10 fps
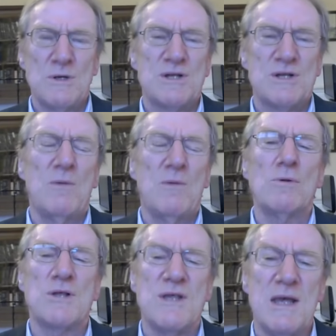which said
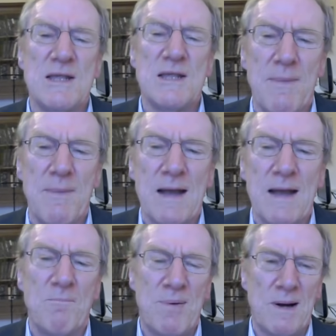we will seek some
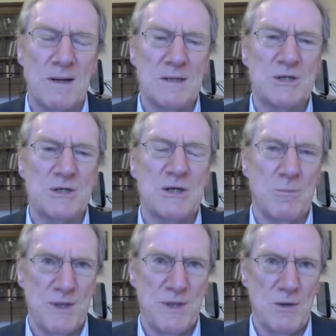kind of
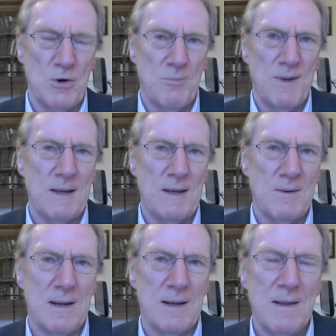partnership with the European
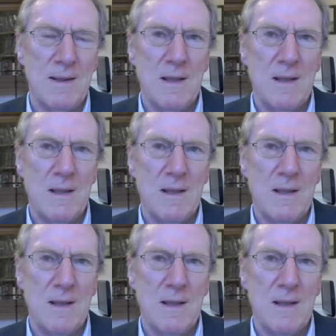Union,